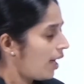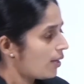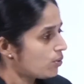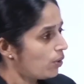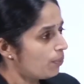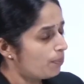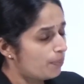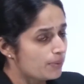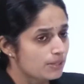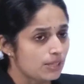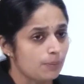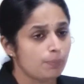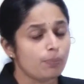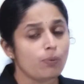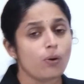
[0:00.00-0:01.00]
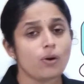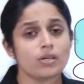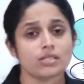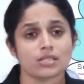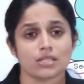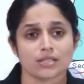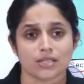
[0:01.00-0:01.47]
So,
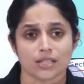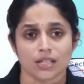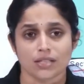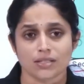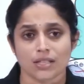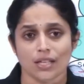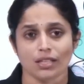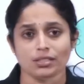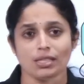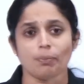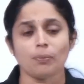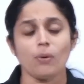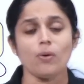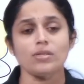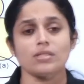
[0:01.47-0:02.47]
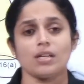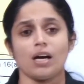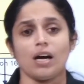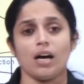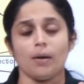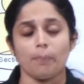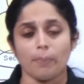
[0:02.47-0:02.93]
suppose
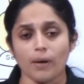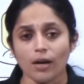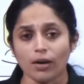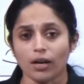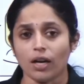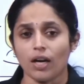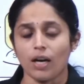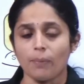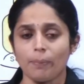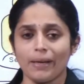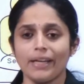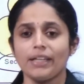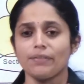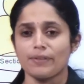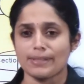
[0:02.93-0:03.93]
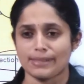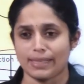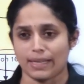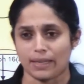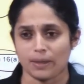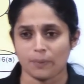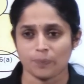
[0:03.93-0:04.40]
a plaintiff is there,